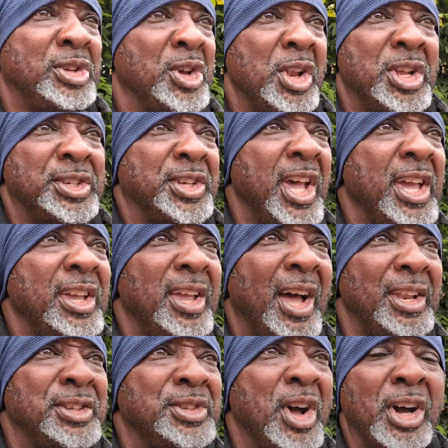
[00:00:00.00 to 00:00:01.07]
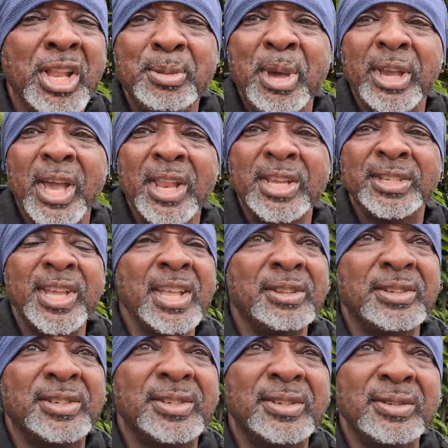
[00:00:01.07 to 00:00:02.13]
he's going to say, and it's not going to make any
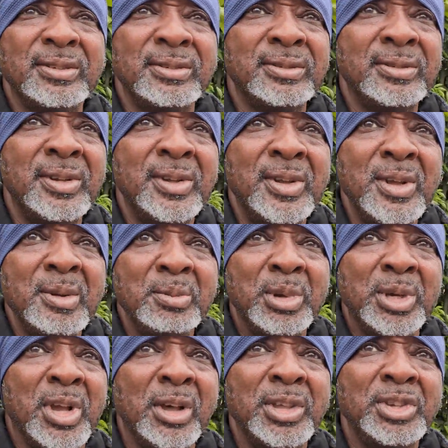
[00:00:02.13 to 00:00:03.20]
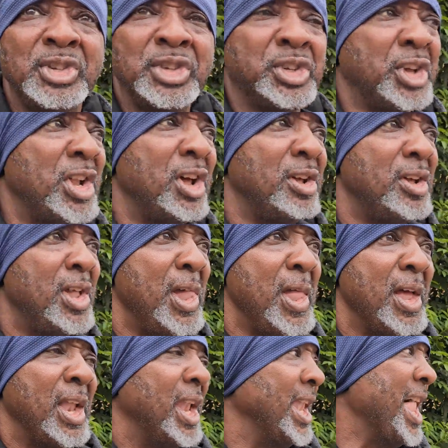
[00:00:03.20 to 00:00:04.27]
sense, because he's just going to
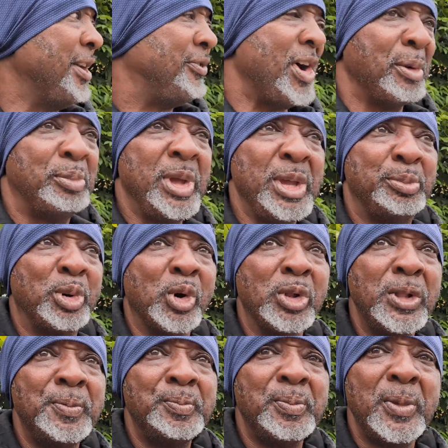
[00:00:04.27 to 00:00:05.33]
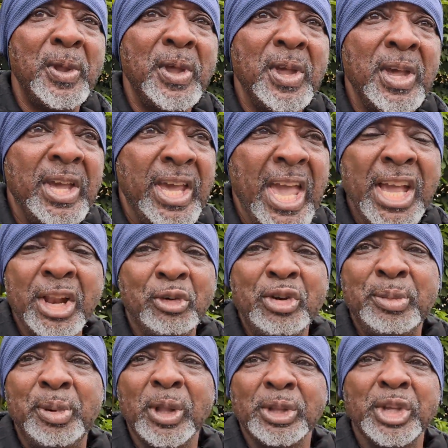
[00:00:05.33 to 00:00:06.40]
laugh at people, ain't going to
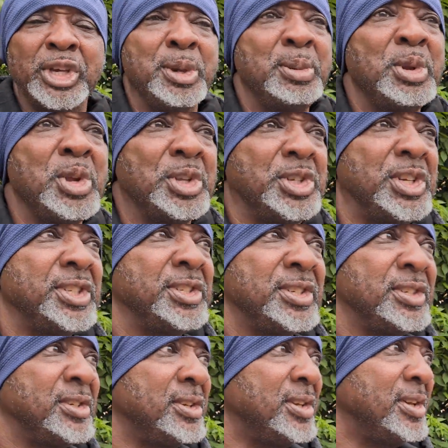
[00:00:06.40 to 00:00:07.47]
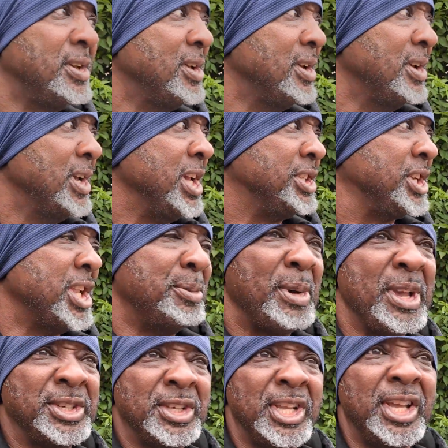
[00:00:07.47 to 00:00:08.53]
rebuild the communities. He's going to
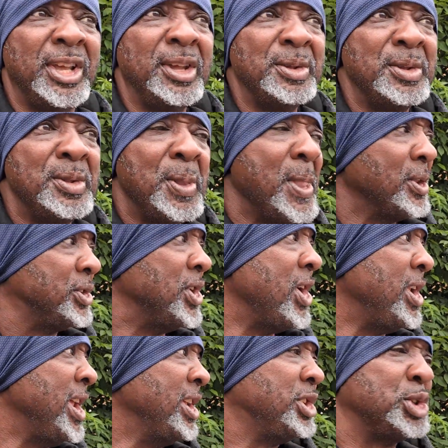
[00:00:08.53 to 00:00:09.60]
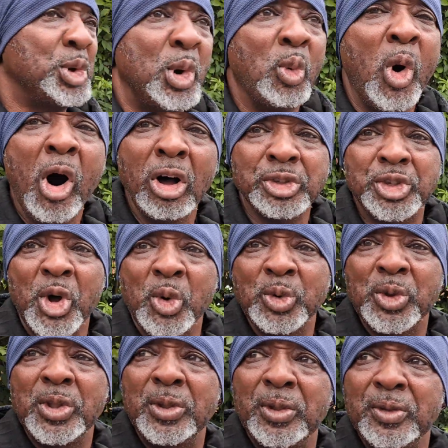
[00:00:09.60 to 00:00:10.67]
basically turn it into a war
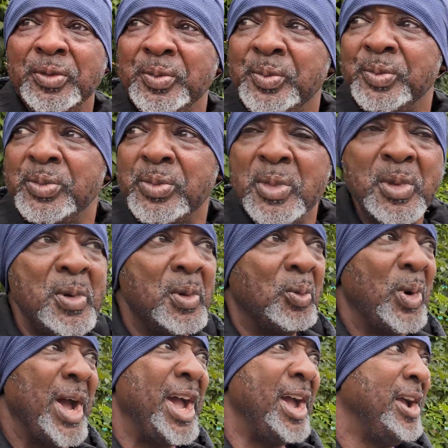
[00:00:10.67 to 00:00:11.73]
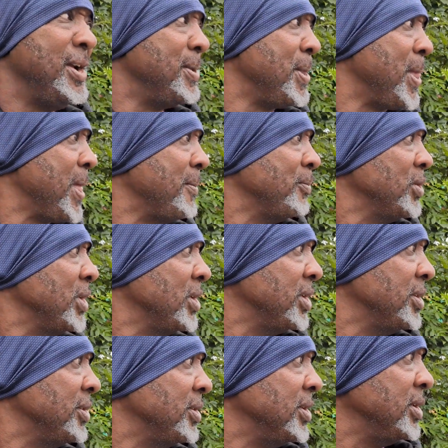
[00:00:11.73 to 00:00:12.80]
zone where
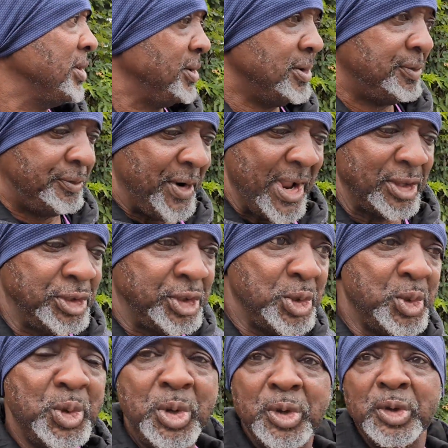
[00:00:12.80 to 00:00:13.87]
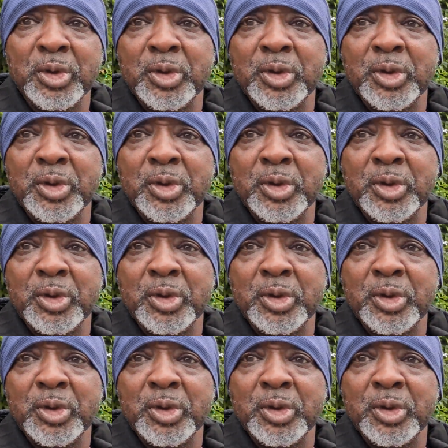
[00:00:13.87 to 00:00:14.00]
friends who